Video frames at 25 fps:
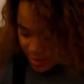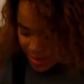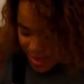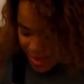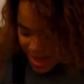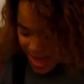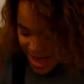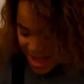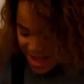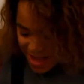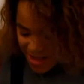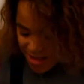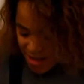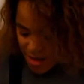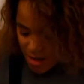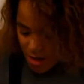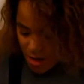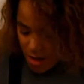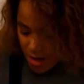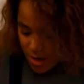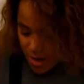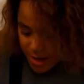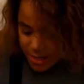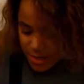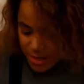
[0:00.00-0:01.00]
then
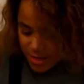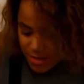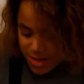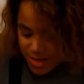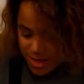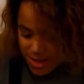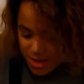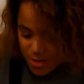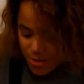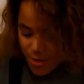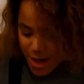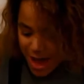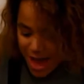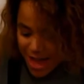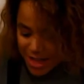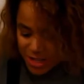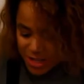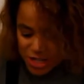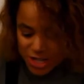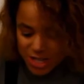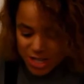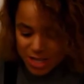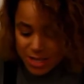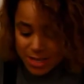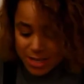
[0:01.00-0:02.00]
I don't think you
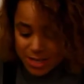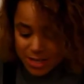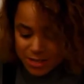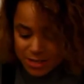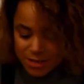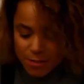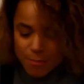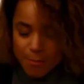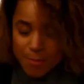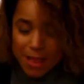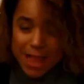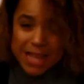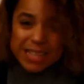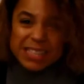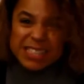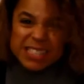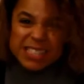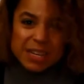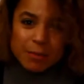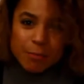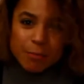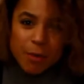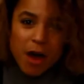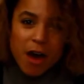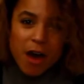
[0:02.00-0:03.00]
actually need to blend
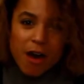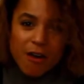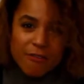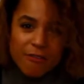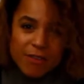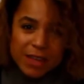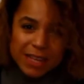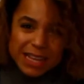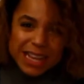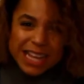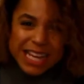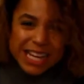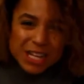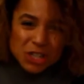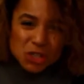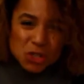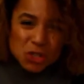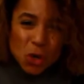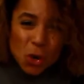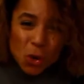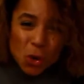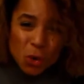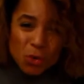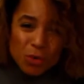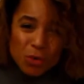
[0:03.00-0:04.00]
it perfectly at
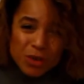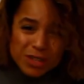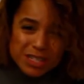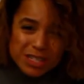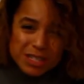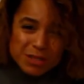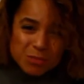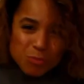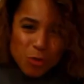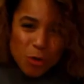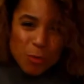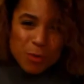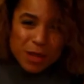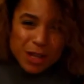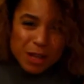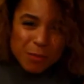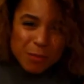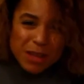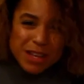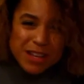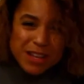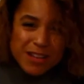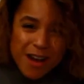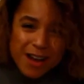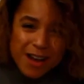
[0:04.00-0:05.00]
all, because it's probably going
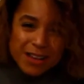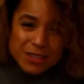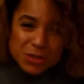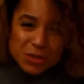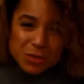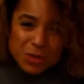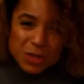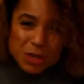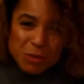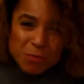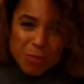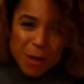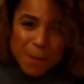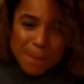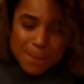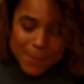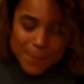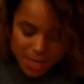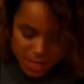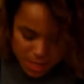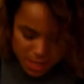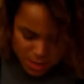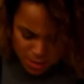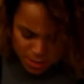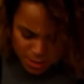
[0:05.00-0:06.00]
to be nicer when you bump
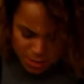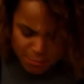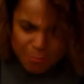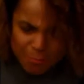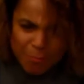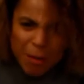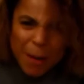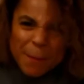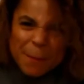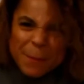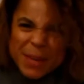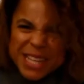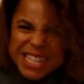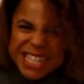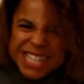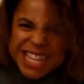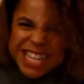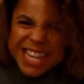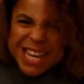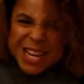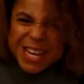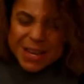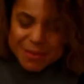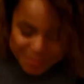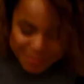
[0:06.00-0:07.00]
into
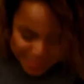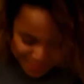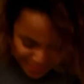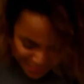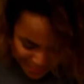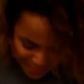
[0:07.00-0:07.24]
them,